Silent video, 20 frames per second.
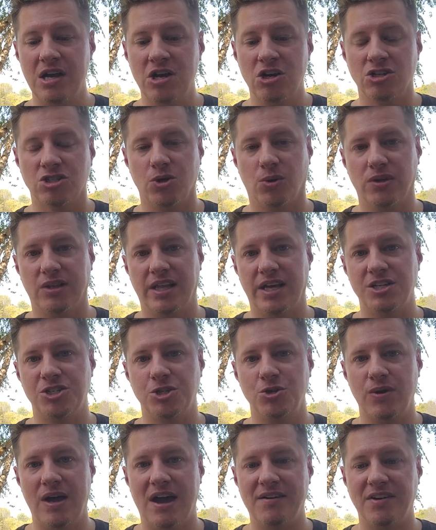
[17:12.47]
So, unless
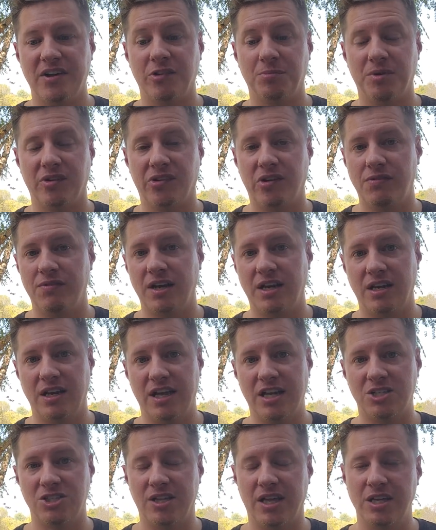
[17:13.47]
you have a specific
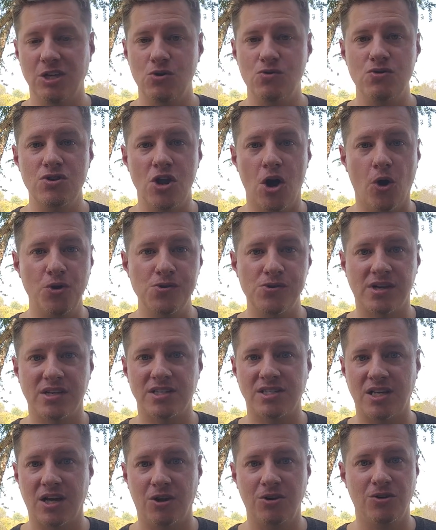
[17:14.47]
niche that you know you can
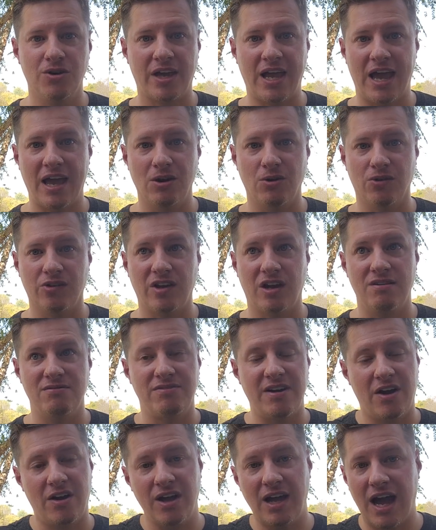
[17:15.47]
sell your candles at a
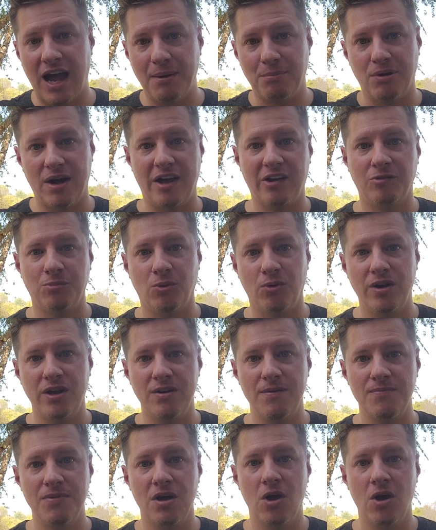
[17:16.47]
very high price point,